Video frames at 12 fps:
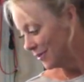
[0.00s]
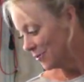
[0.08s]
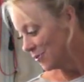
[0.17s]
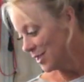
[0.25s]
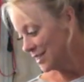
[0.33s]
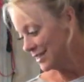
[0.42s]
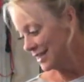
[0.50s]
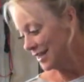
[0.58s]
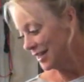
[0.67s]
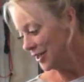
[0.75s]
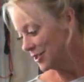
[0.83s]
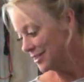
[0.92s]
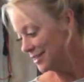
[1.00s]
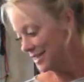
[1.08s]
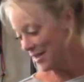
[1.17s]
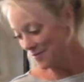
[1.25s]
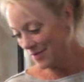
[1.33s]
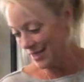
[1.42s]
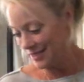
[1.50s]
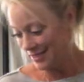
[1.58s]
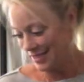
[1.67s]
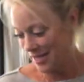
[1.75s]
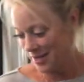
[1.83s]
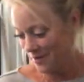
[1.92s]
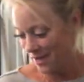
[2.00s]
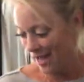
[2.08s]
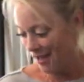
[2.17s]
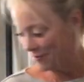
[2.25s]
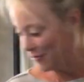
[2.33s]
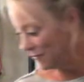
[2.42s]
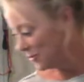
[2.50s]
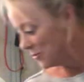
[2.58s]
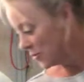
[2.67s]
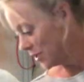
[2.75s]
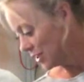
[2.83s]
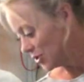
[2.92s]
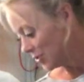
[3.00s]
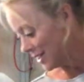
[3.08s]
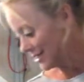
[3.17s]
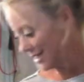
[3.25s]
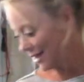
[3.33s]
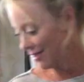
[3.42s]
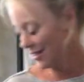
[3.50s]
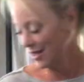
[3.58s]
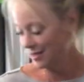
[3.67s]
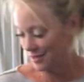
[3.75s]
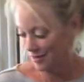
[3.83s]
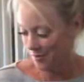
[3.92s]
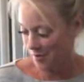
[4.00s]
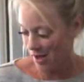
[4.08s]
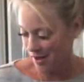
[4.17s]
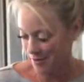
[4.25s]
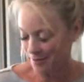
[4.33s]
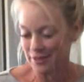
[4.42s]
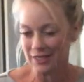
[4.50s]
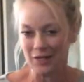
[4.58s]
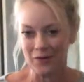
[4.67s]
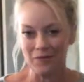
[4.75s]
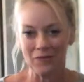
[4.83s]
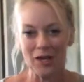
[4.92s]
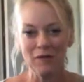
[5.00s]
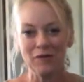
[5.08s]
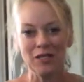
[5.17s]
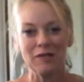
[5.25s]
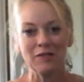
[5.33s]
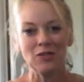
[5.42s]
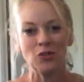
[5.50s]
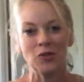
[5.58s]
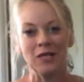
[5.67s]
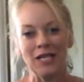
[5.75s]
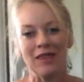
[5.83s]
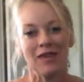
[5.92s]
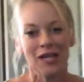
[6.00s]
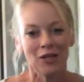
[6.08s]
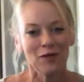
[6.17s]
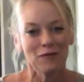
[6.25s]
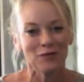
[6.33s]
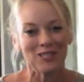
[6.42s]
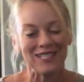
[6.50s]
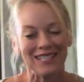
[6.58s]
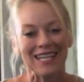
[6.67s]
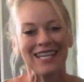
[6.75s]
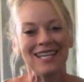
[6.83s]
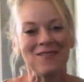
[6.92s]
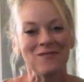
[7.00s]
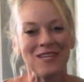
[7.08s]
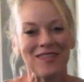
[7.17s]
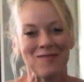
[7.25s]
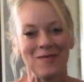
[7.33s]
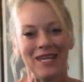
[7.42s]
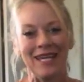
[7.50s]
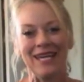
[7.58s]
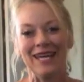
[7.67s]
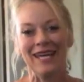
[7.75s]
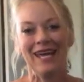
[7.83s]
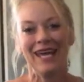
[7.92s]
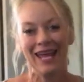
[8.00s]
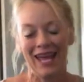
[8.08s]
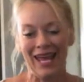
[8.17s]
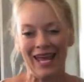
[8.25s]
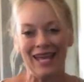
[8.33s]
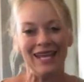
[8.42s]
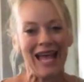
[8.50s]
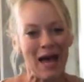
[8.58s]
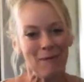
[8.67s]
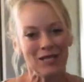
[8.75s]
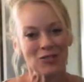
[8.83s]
what's in there step by step. I have a few more interesting things in the bottom, so hopefully you've enjoyed it. Thank you for sticking with me, and happy